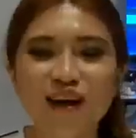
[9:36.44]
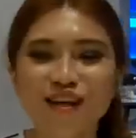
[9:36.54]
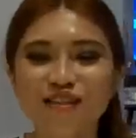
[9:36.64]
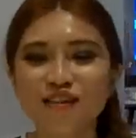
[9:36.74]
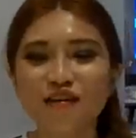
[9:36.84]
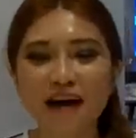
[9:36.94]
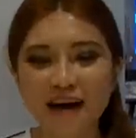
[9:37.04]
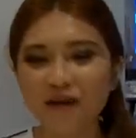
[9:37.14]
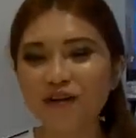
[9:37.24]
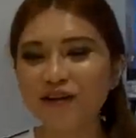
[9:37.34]
So I
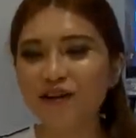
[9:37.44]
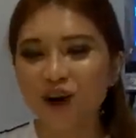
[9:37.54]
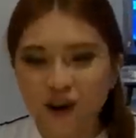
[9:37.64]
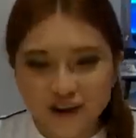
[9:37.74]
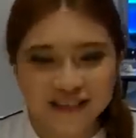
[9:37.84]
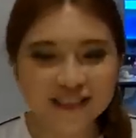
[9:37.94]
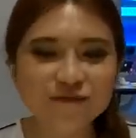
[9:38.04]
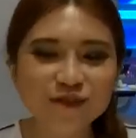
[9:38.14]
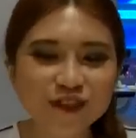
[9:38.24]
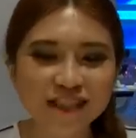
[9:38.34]
order all this
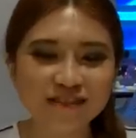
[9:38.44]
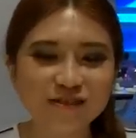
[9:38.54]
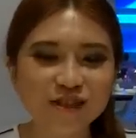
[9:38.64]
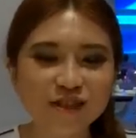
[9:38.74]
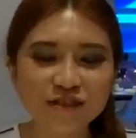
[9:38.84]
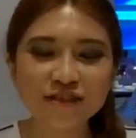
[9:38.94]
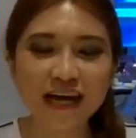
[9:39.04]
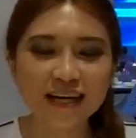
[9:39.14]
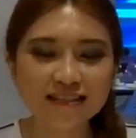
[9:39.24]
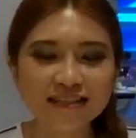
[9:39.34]
food just to show you
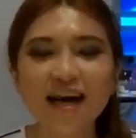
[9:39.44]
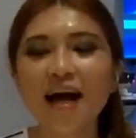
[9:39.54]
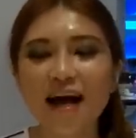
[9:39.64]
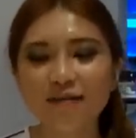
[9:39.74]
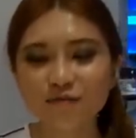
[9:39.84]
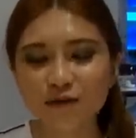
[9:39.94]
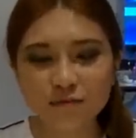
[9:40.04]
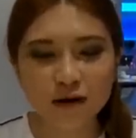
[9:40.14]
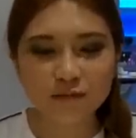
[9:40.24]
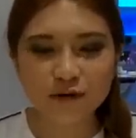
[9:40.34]
guys how the
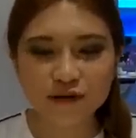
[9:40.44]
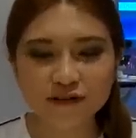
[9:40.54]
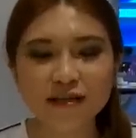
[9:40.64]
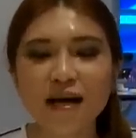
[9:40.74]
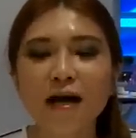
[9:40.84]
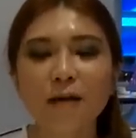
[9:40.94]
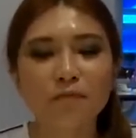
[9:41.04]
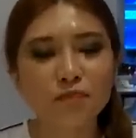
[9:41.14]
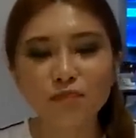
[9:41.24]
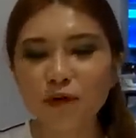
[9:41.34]
robot works.
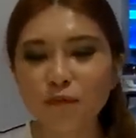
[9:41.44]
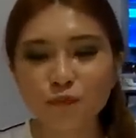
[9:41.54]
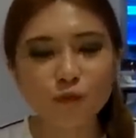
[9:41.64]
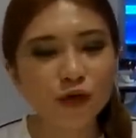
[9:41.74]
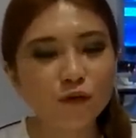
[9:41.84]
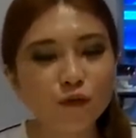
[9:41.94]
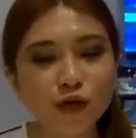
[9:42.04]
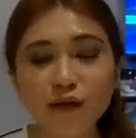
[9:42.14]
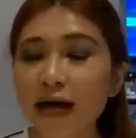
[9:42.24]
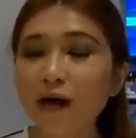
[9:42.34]
But
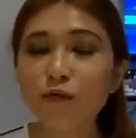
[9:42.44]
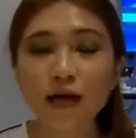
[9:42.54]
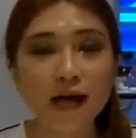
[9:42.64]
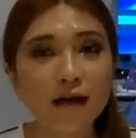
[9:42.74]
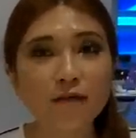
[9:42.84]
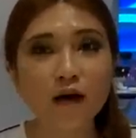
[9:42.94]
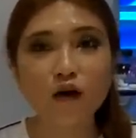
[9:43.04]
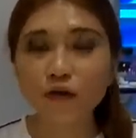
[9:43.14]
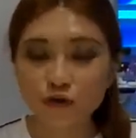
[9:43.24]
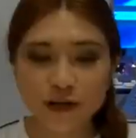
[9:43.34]
we now have an
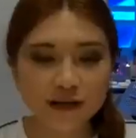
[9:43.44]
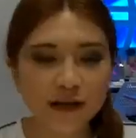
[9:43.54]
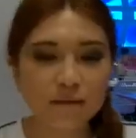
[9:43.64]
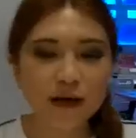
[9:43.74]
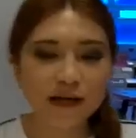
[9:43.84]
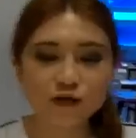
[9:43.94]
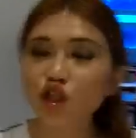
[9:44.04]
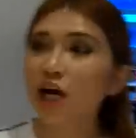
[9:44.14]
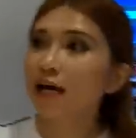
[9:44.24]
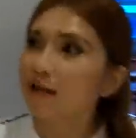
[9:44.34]
ongoing campaign in
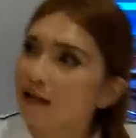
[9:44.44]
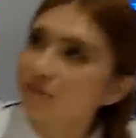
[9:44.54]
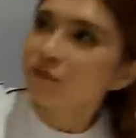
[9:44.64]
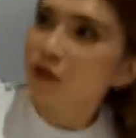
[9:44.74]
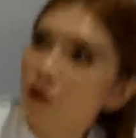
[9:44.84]
China.